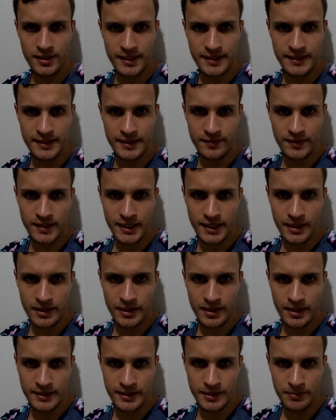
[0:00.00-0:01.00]
It's a
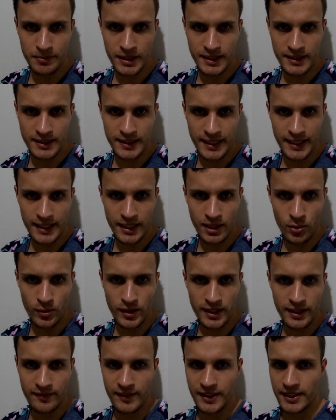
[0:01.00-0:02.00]
bit a
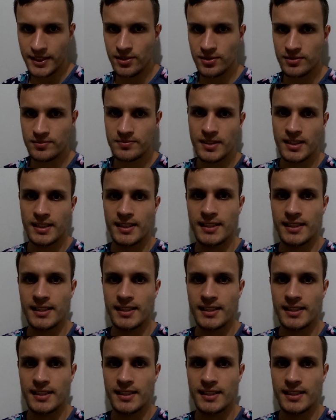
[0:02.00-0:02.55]
quick video